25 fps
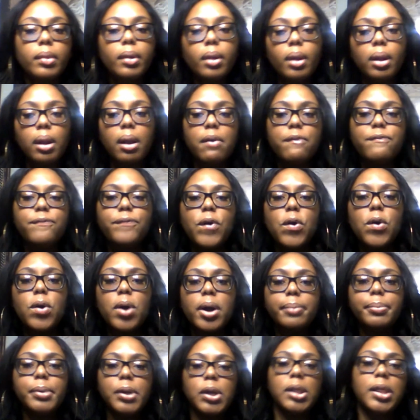
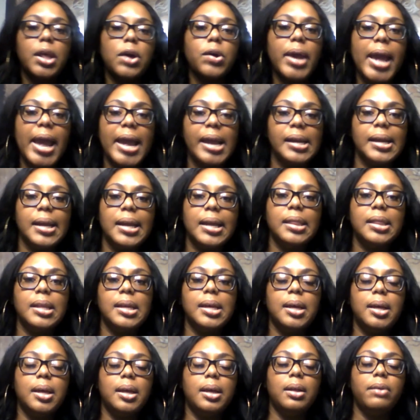formed or located in
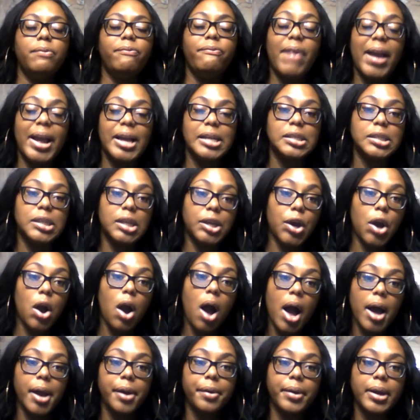the veins in your
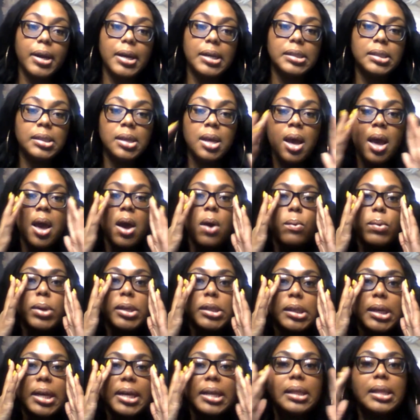arteries,
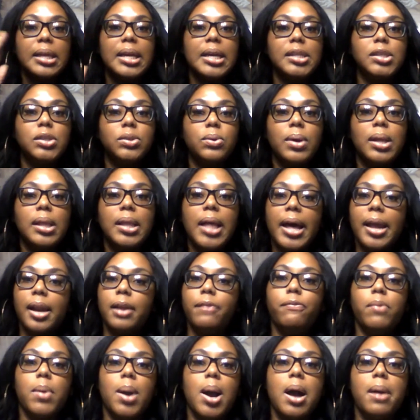which can lead to a lot
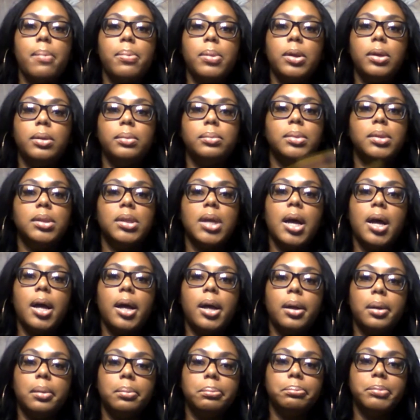of problems,
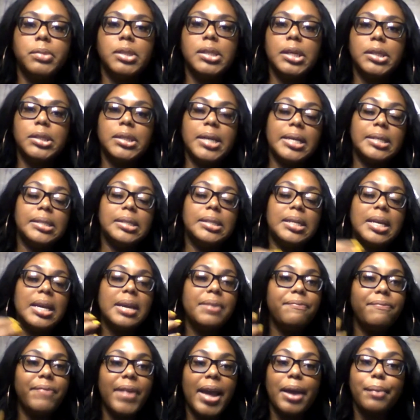such as
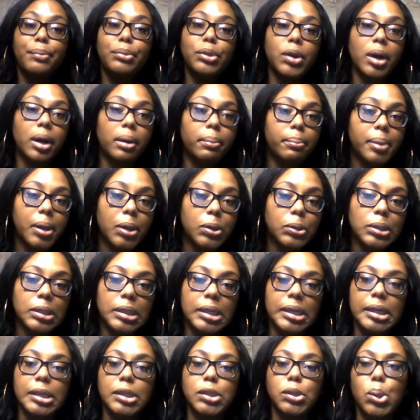deep vein
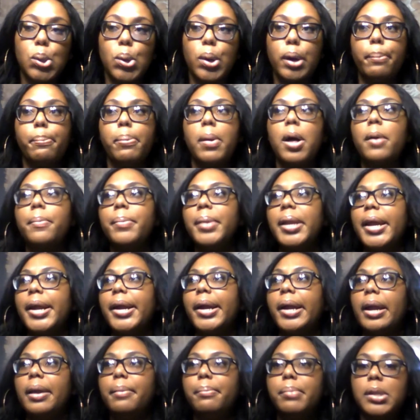thrombosis or
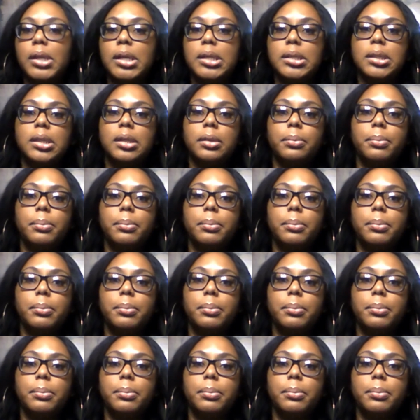pulmonary embolism.